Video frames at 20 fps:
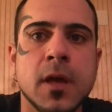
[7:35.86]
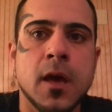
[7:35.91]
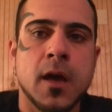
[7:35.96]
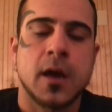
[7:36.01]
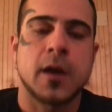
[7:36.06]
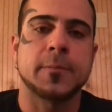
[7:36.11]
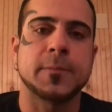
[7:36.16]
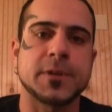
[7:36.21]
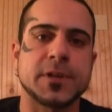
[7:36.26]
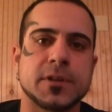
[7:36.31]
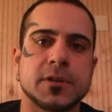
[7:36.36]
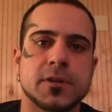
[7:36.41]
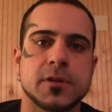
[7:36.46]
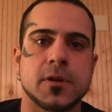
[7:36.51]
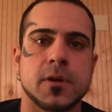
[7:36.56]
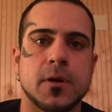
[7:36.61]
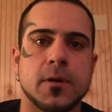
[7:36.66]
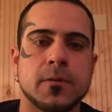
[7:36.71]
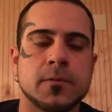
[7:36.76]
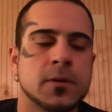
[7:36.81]
I mean, you
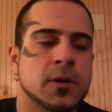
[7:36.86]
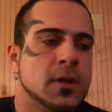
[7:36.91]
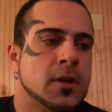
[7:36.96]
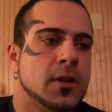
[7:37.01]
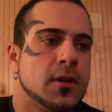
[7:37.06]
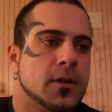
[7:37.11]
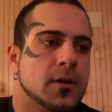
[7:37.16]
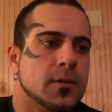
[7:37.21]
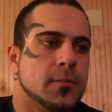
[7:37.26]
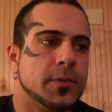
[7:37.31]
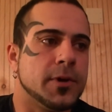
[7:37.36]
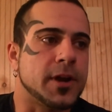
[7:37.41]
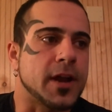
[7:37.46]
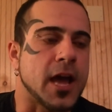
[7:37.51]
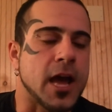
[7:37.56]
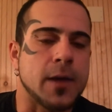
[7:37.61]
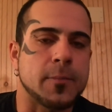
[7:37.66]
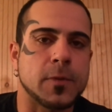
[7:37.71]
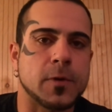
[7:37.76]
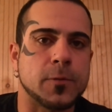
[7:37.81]
know, but
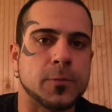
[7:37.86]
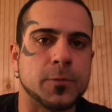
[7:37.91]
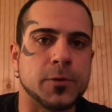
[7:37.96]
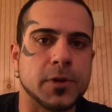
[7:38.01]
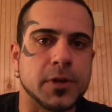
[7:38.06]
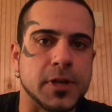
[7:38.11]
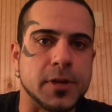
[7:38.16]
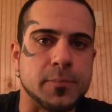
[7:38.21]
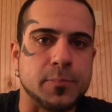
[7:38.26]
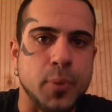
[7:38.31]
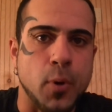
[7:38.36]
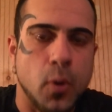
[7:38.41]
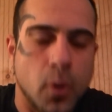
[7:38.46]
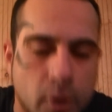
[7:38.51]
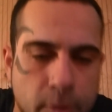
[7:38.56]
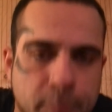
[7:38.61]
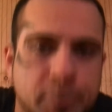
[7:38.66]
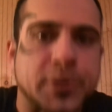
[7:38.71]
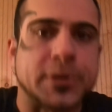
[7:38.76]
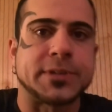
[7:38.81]
I'm a really
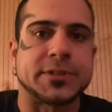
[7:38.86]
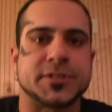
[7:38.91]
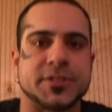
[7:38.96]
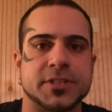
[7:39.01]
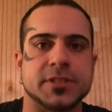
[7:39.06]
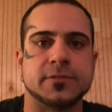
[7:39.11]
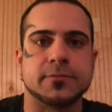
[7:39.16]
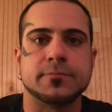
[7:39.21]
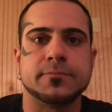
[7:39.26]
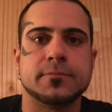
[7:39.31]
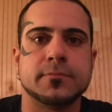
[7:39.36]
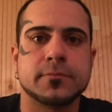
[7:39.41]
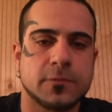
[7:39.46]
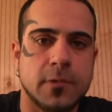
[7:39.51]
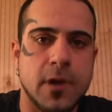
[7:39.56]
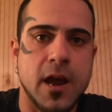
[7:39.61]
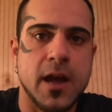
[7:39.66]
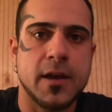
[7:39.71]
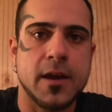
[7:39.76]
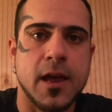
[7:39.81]
poor person,
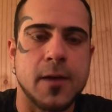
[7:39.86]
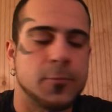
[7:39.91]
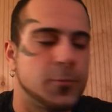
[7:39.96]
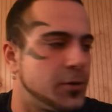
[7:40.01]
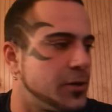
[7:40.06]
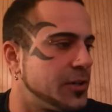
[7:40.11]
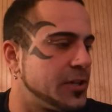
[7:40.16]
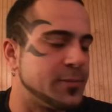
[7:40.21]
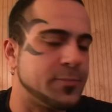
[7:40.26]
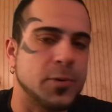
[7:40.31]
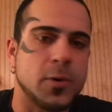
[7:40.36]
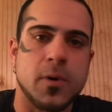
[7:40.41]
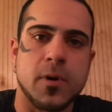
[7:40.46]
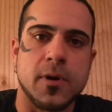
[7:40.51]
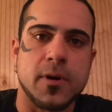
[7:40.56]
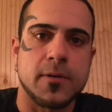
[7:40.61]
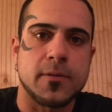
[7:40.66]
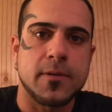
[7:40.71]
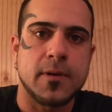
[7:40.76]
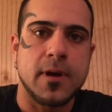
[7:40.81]
right? I'm really
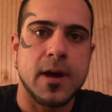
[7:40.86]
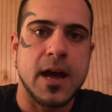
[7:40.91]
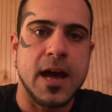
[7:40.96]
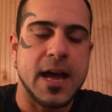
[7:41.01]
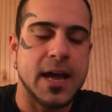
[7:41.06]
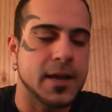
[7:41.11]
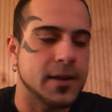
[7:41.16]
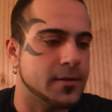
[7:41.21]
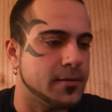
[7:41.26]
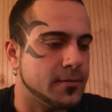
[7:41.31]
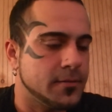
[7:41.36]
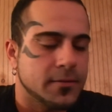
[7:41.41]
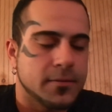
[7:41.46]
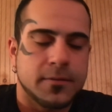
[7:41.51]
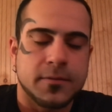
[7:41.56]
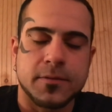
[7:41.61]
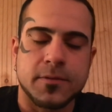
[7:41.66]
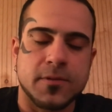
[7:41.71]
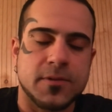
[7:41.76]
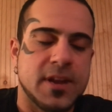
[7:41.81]
poor. I
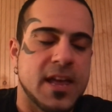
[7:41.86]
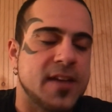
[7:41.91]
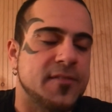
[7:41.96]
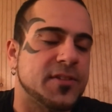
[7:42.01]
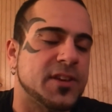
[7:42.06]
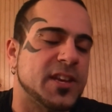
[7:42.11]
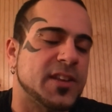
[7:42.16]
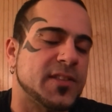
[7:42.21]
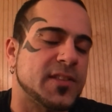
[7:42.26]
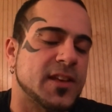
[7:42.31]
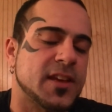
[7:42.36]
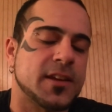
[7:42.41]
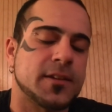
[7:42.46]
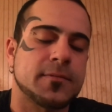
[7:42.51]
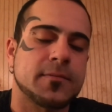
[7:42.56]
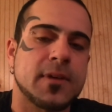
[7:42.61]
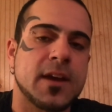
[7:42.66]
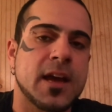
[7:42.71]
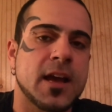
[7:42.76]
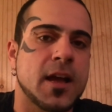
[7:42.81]
don't have
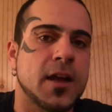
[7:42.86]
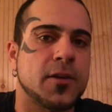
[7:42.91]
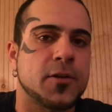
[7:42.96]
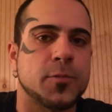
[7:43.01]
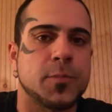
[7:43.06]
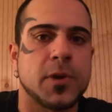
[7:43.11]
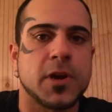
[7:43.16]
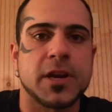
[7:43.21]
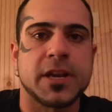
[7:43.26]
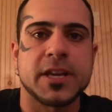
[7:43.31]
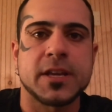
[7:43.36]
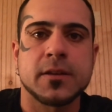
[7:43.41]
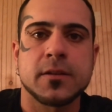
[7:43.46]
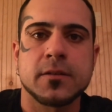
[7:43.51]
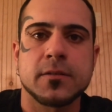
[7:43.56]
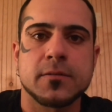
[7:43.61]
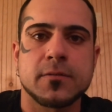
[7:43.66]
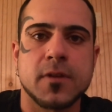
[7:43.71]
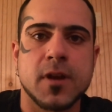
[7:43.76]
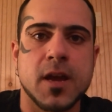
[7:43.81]
anything. I got no money,
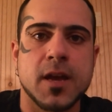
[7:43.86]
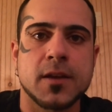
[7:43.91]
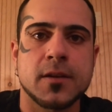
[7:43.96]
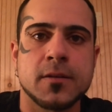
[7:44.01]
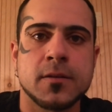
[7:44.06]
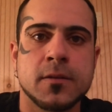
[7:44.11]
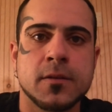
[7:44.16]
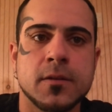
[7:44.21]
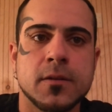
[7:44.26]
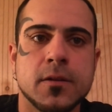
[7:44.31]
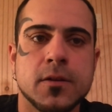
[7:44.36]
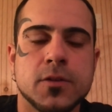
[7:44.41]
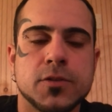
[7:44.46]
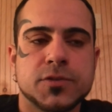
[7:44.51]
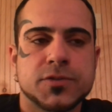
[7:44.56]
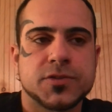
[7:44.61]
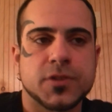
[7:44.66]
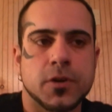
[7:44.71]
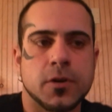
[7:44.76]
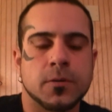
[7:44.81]
right?
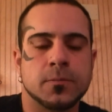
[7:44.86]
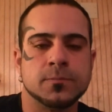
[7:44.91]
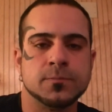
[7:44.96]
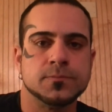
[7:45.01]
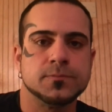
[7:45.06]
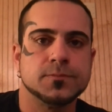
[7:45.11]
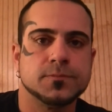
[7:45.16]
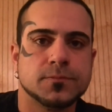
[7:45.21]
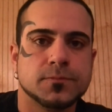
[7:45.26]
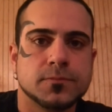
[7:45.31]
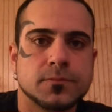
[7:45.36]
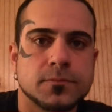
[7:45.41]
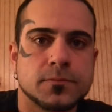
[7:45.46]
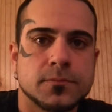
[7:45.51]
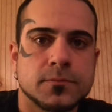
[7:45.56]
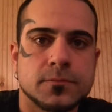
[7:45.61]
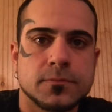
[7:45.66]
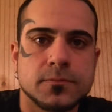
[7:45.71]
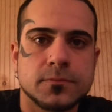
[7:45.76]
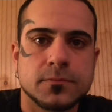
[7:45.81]
So,
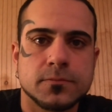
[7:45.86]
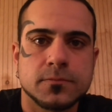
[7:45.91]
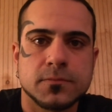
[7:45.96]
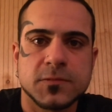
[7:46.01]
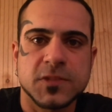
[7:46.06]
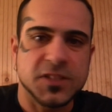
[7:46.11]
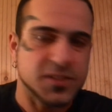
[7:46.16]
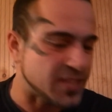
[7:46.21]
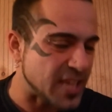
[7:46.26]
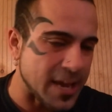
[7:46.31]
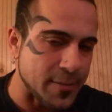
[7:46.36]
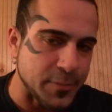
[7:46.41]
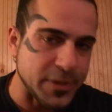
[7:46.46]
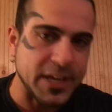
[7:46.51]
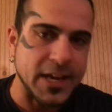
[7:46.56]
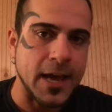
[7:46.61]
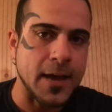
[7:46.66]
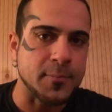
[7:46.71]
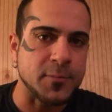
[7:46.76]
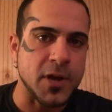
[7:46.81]
does that
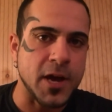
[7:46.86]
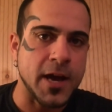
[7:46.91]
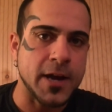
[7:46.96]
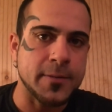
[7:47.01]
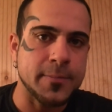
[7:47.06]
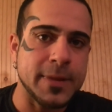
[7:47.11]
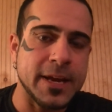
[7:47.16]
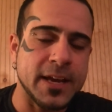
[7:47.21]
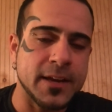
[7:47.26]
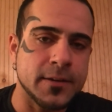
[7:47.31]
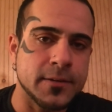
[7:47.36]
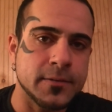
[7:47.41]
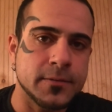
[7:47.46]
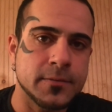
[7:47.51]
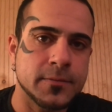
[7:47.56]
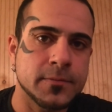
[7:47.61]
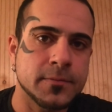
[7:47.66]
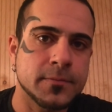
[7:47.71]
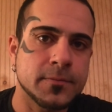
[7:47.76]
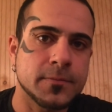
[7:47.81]
mean I'm not a man?
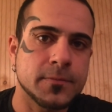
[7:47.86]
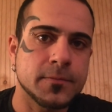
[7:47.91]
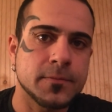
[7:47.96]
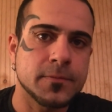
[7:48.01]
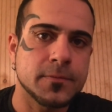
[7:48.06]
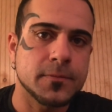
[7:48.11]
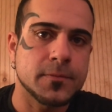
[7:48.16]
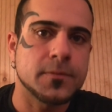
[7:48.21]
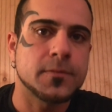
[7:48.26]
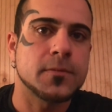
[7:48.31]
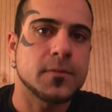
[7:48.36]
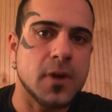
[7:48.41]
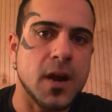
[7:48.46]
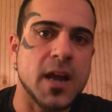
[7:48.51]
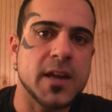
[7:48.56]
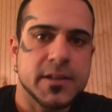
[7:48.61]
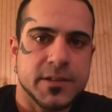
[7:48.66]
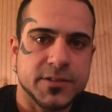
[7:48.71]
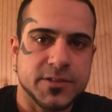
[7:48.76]
Right?